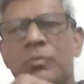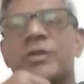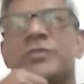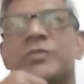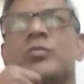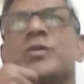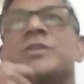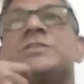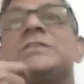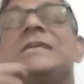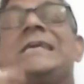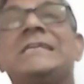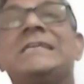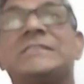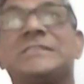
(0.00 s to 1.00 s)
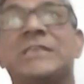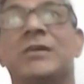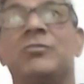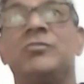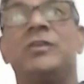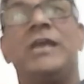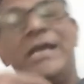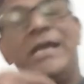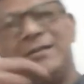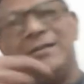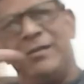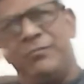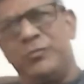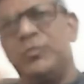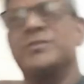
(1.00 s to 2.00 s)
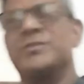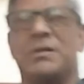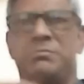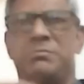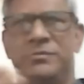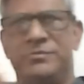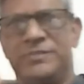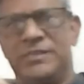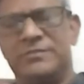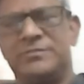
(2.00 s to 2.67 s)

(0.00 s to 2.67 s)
with each sound and a few examples,